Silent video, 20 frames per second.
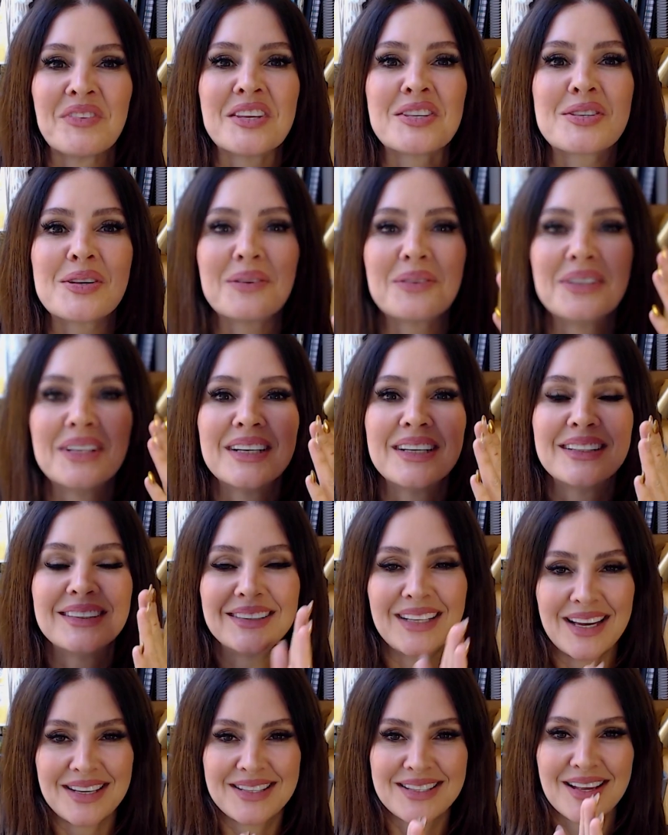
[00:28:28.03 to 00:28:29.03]
So
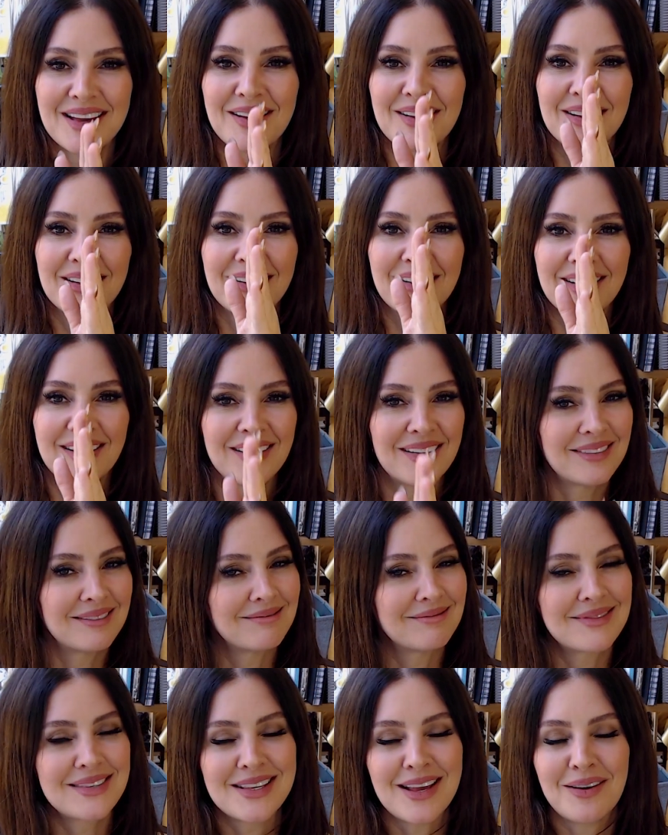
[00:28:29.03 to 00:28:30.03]
yes,
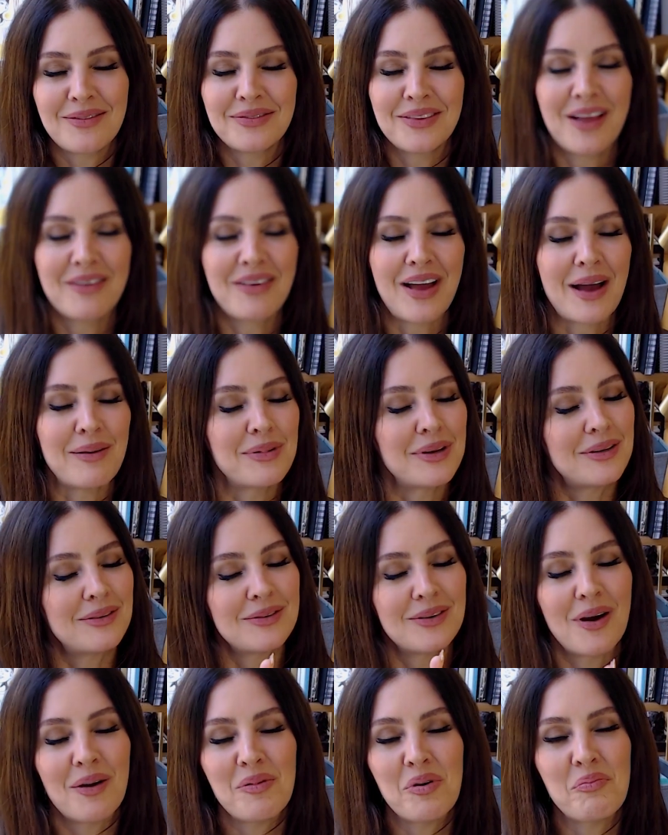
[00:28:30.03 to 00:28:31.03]
self-love habit.
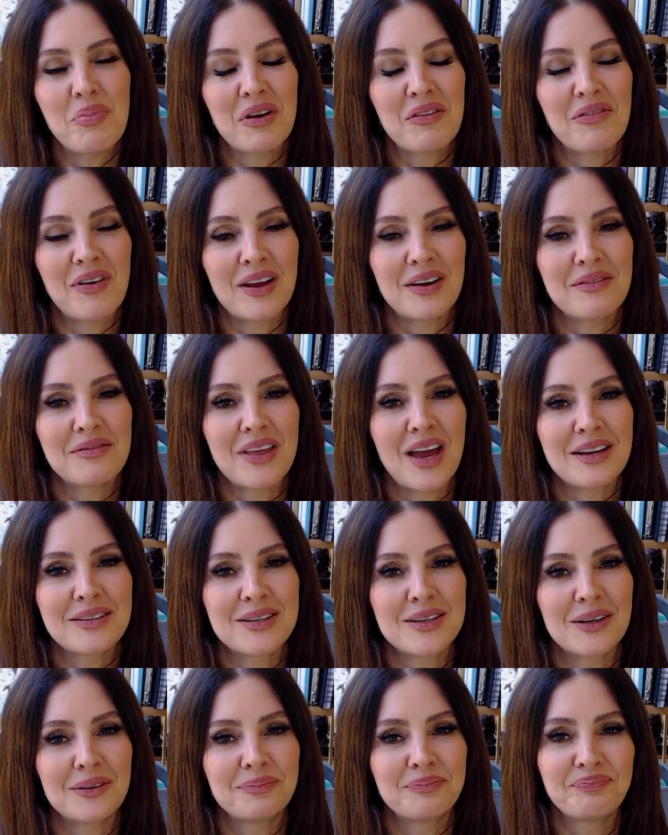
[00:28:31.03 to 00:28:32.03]
I'm a big fan of that
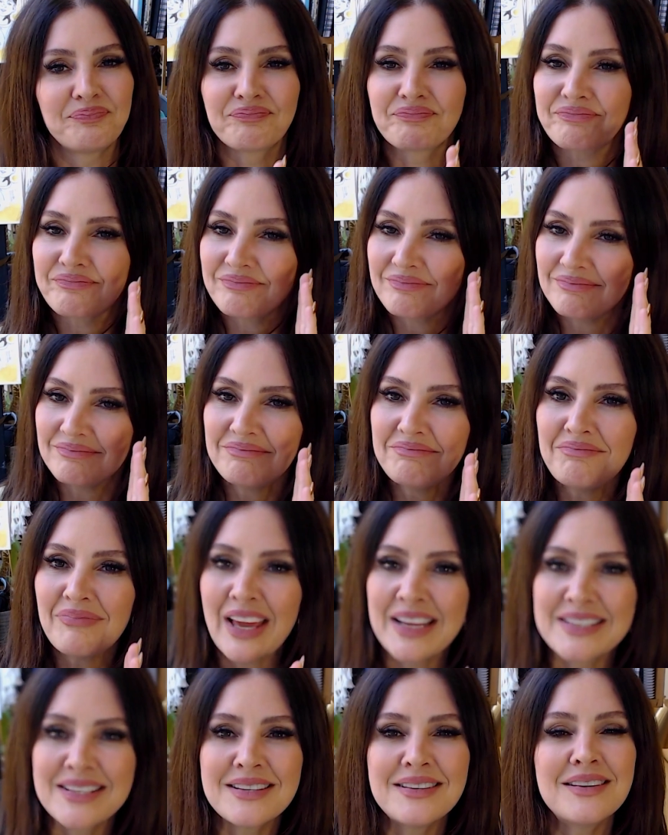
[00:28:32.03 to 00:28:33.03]
too.
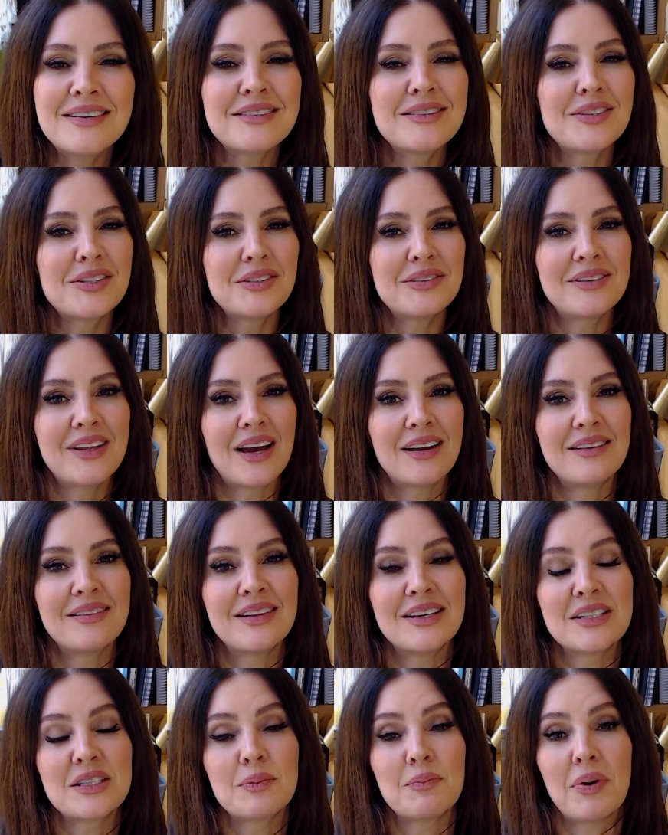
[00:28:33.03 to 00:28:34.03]
I didn't include that in
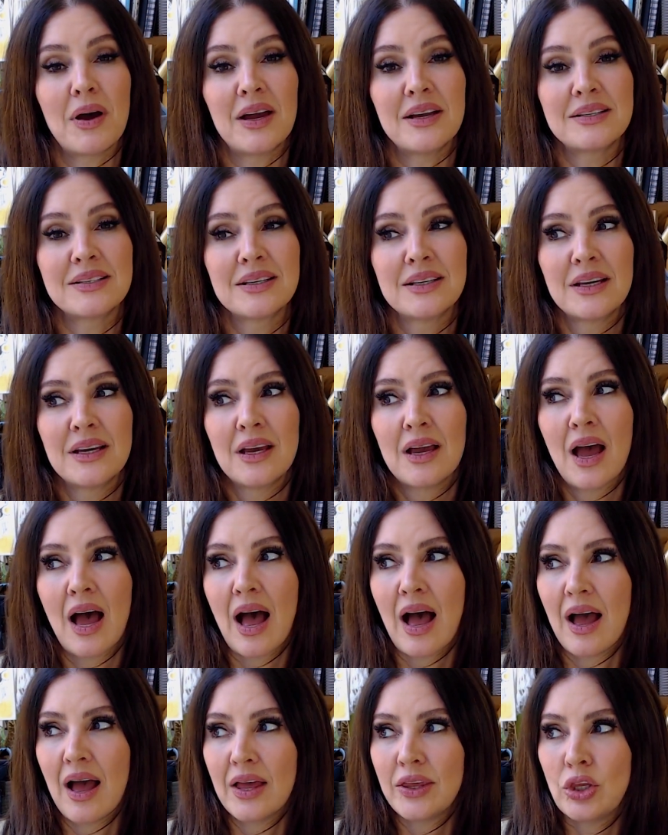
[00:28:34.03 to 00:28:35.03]
this, but
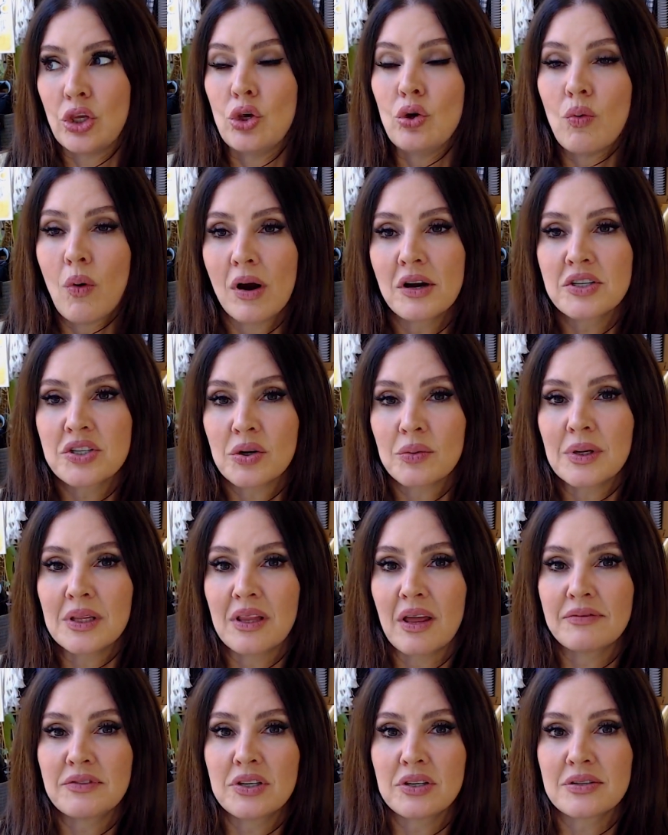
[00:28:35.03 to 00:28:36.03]
you are showing
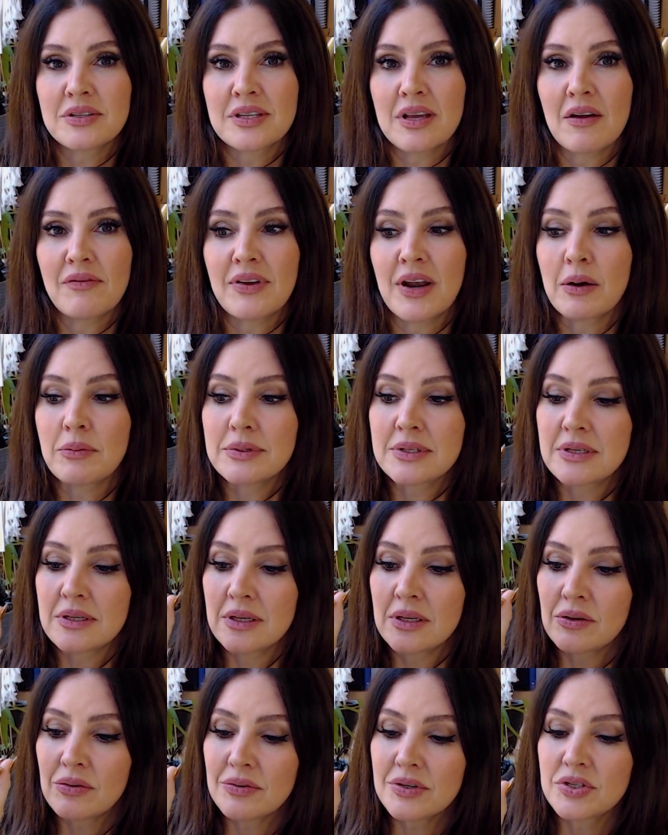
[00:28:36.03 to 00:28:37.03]
love to yourself. And I would
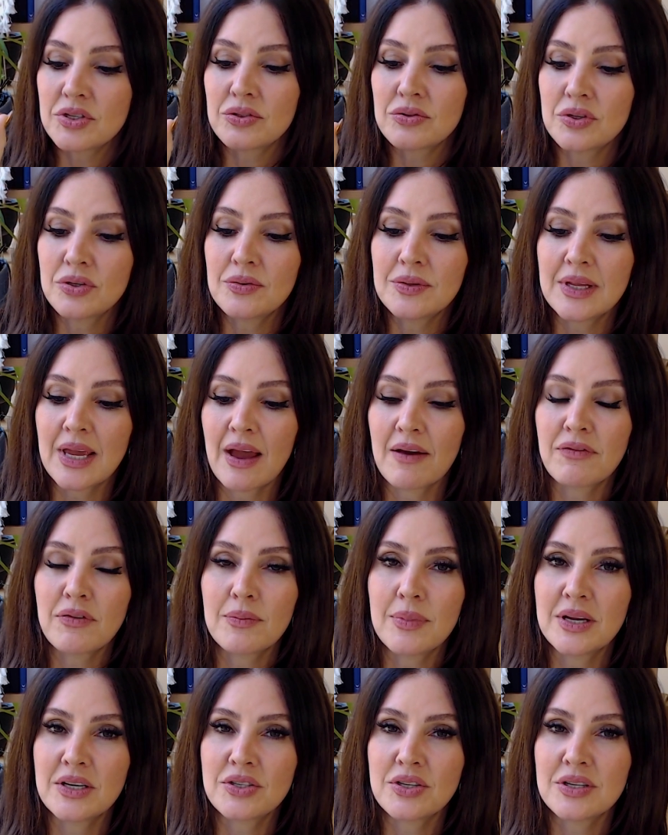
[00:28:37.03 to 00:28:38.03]
encourage you to, in the
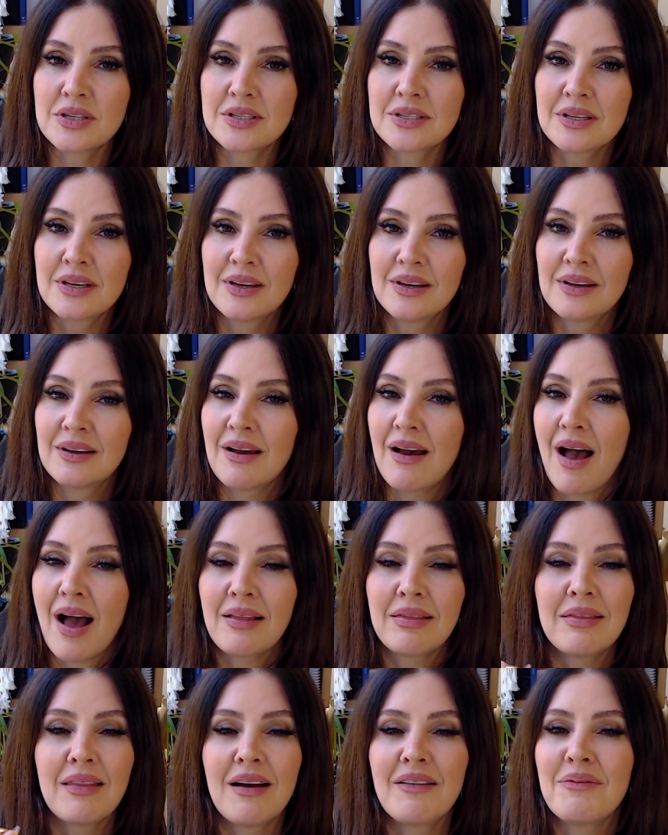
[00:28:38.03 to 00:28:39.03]
affirmations,
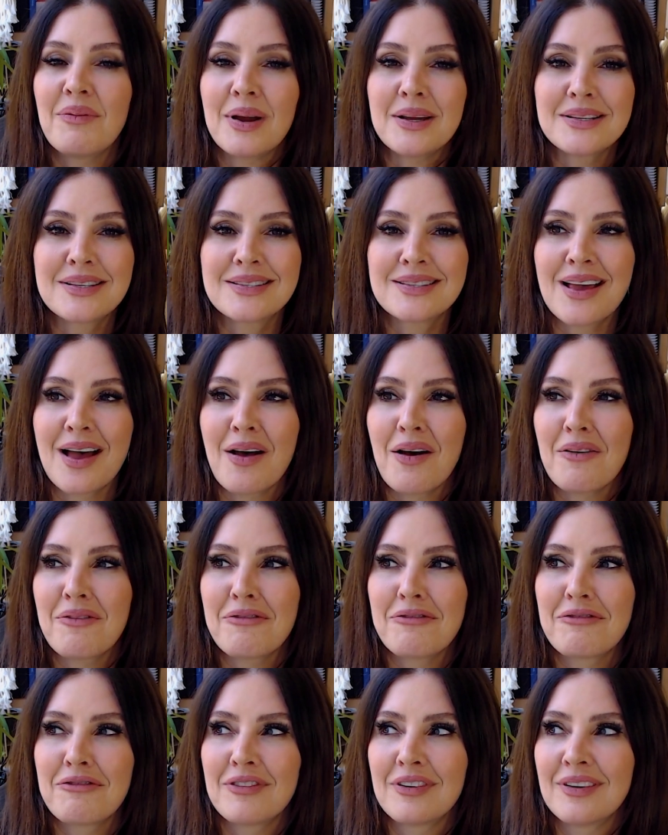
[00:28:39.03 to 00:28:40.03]
I love
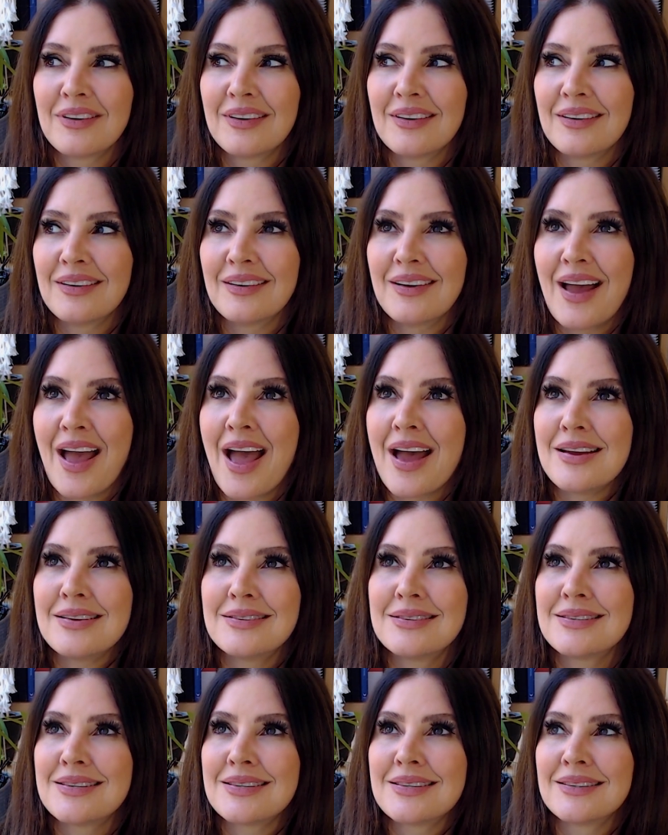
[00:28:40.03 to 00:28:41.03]
myself
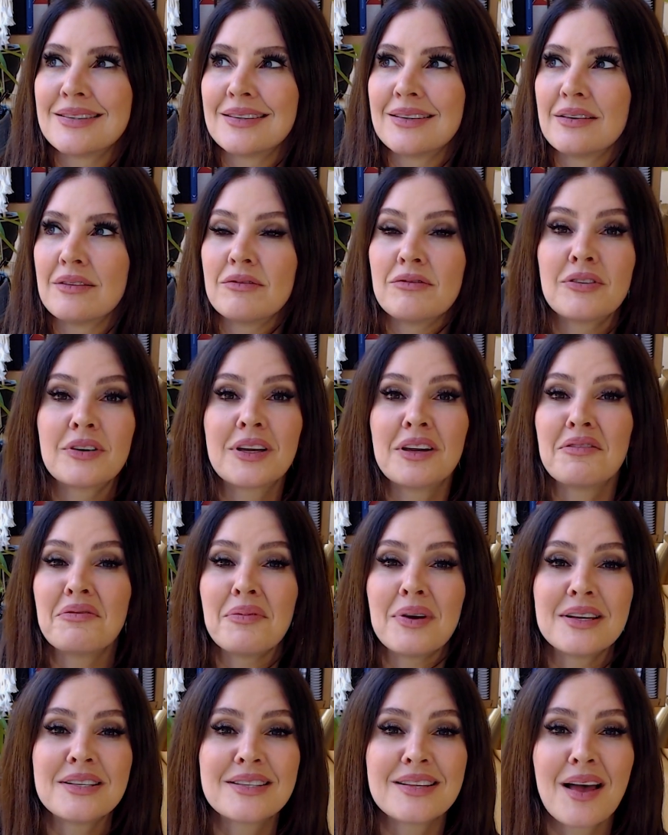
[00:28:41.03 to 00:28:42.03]
and forgive
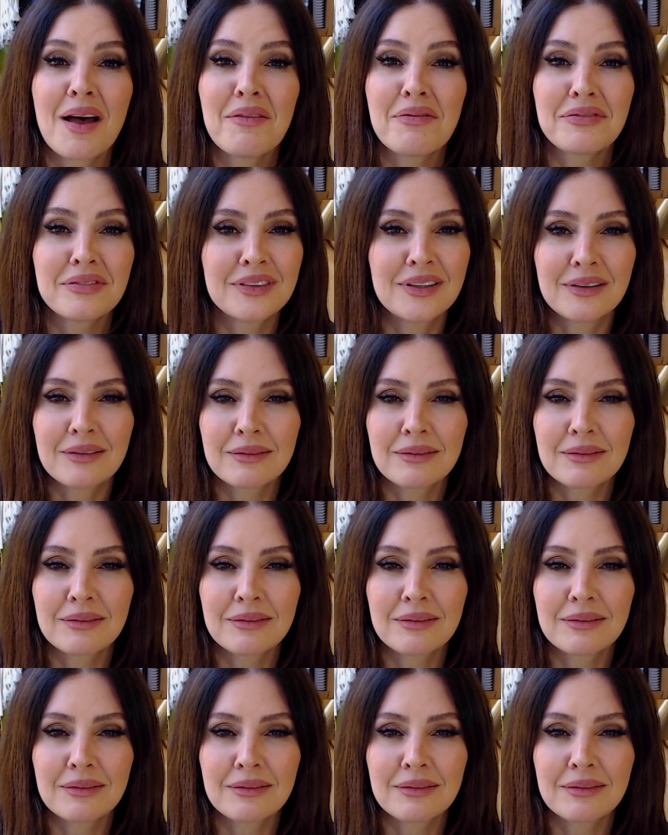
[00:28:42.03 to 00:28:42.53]
myself.